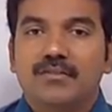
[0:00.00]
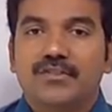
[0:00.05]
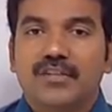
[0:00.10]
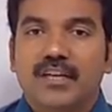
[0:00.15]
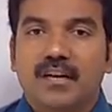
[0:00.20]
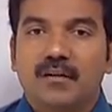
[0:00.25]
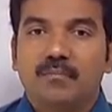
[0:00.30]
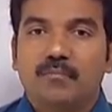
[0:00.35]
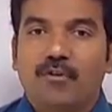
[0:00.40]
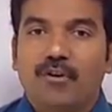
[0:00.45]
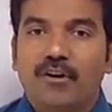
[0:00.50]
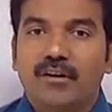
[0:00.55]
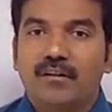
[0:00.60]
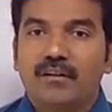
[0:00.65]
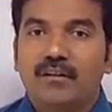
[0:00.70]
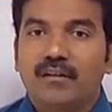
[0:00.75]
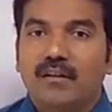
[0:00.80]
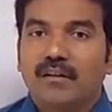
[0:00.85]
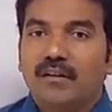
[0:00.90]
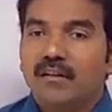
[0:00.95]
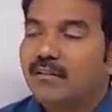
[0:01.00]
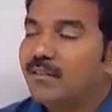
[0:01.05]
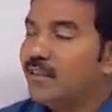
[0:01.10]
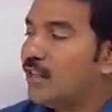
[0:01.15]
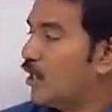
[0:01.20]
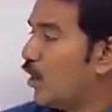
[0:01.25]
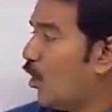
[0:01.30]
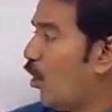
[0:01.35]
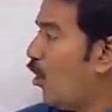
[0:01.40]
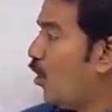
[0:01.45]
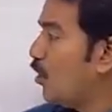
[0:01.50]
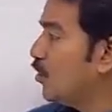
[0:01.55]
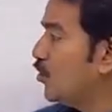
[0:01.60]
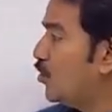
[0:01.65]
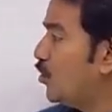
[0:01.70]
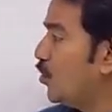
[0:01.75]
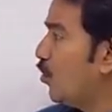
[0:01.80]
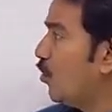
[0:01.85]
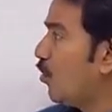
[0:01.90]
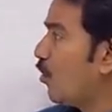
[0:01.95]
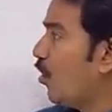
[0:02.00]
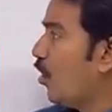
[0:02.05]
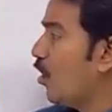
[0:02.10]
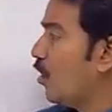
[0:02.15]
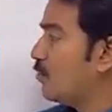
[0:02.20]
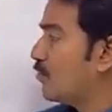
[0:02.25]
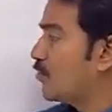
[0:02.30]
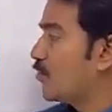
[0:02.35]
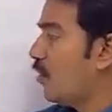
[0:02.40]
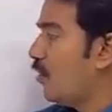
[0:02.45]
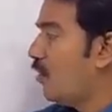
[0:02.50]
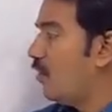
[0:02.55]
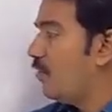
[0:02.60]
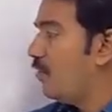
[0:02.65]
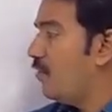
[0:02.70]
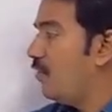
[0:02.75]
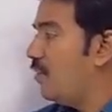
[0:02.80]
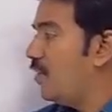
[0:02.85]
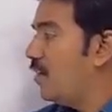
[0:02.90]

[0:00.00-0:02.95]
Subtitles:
Second point, the non-zero columns of